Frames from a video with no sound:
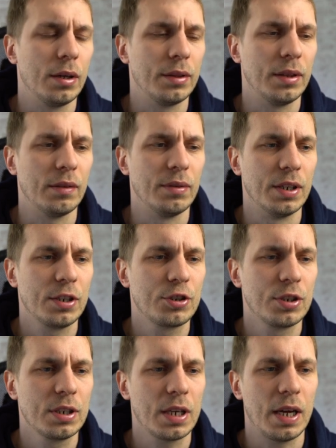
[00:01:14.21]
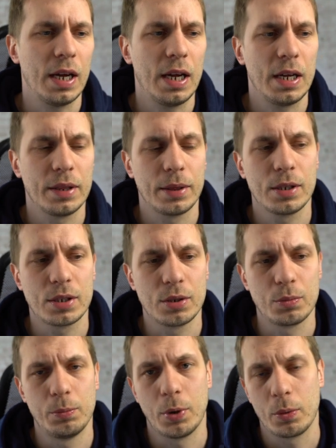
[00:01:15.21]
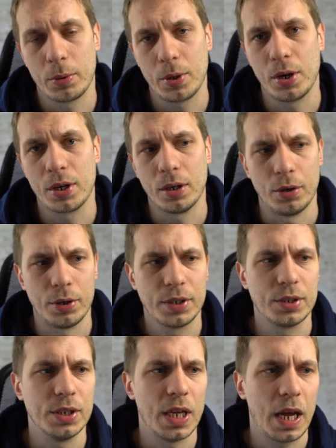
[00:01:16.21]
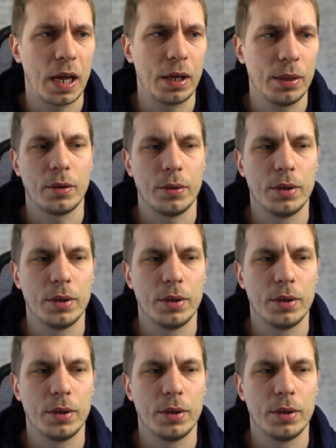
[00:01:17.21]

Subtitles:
definition, and this is what we're gonna learn today.